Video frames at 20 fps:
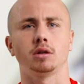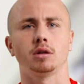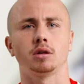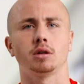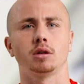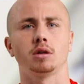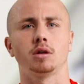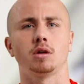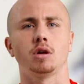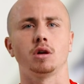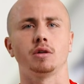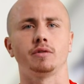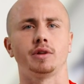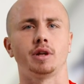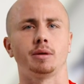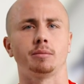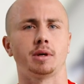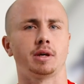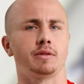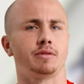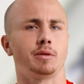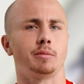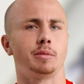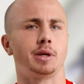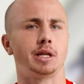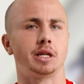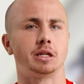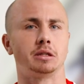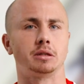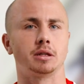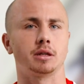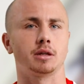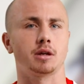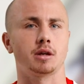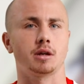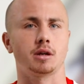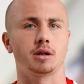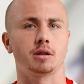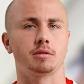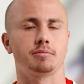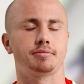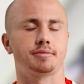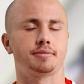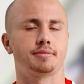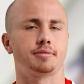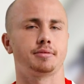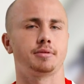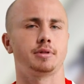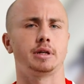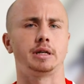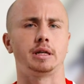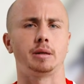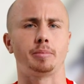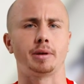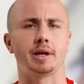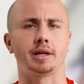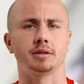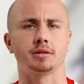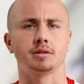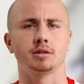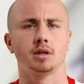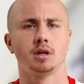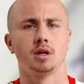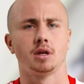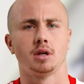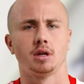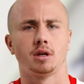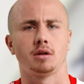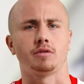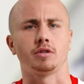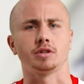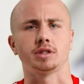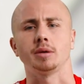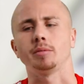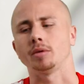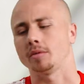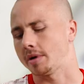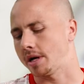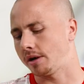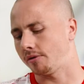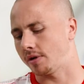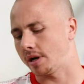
uh, all of them have a million. Uh, it depends. For example, my